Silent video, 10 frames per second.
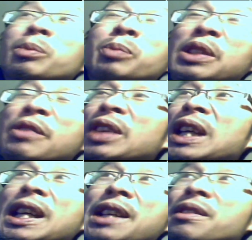
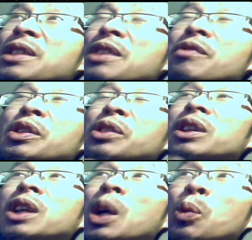briefcase if you're
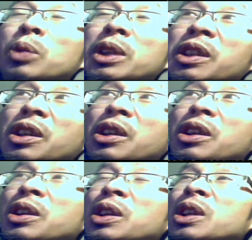a worker,